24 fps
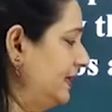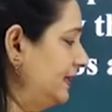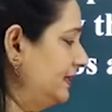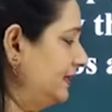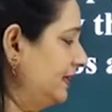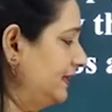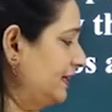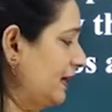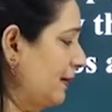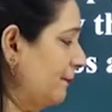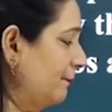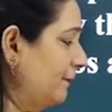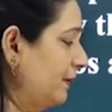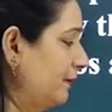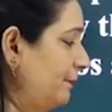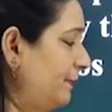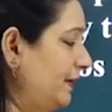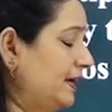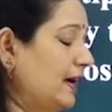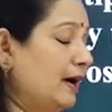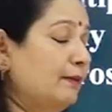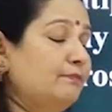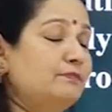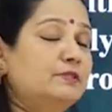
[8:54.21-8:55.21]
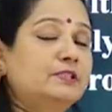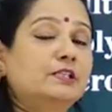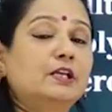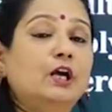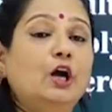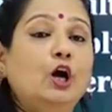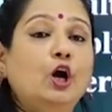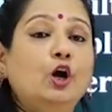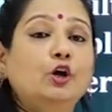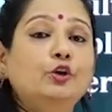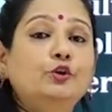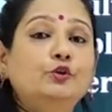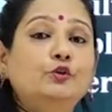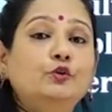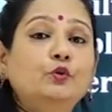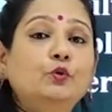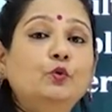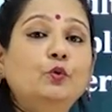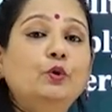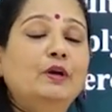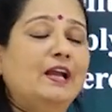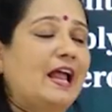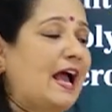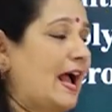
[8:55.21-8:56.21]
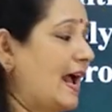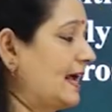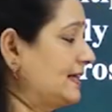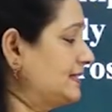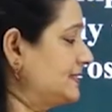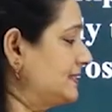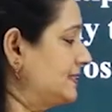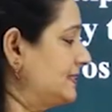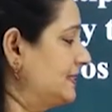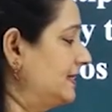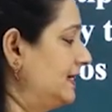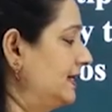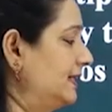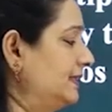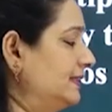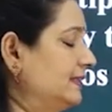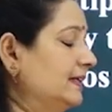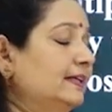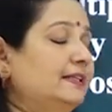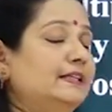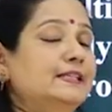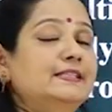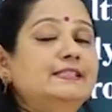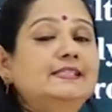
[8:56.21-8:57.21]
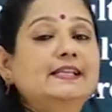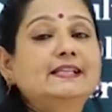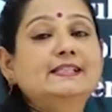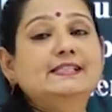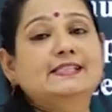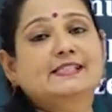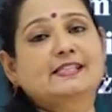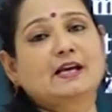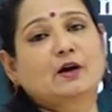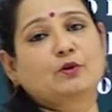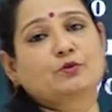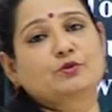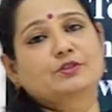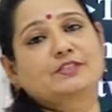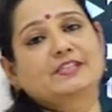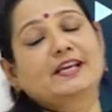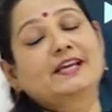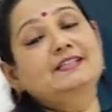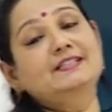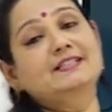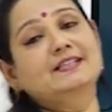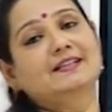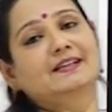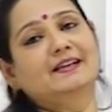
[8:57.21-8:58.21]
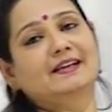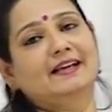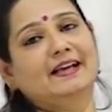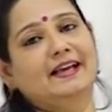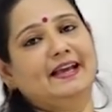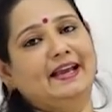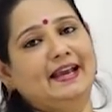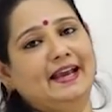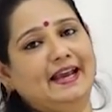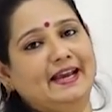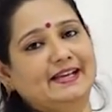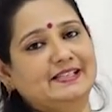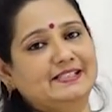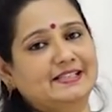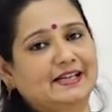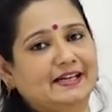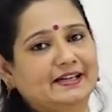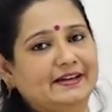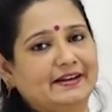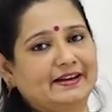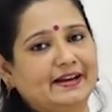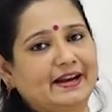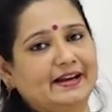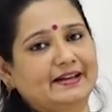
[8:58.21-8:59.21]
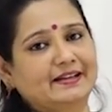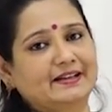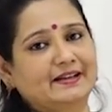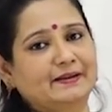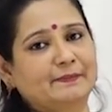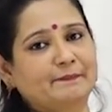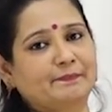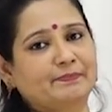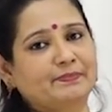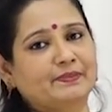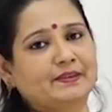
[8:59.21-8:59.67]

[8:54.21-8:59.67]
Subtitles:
Then the number becomes 2,36,800.